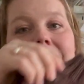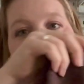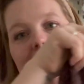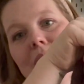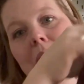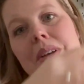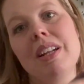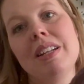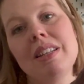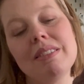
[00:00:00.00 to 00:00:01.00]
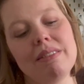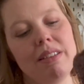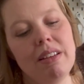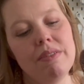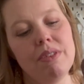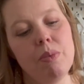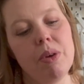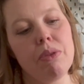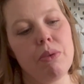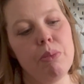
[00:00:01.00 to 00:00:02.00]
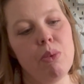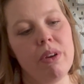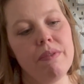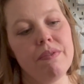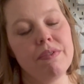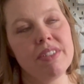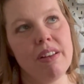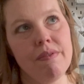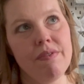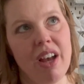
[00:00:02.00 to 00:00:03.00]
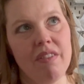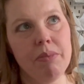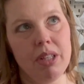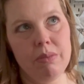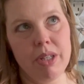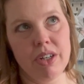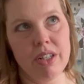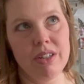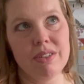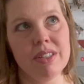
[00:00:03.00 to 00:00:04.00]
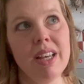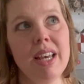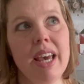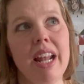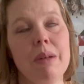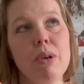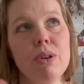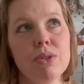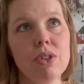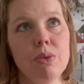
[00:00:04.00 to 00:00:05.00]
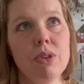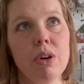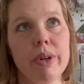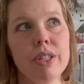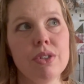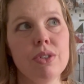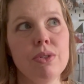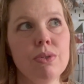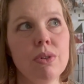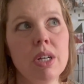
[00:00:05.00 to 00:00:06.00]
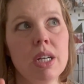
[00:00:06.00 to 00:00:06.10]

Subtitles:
and so I'm gonna knit the sleeve with 3.75 millimeter needles, and I'm also going to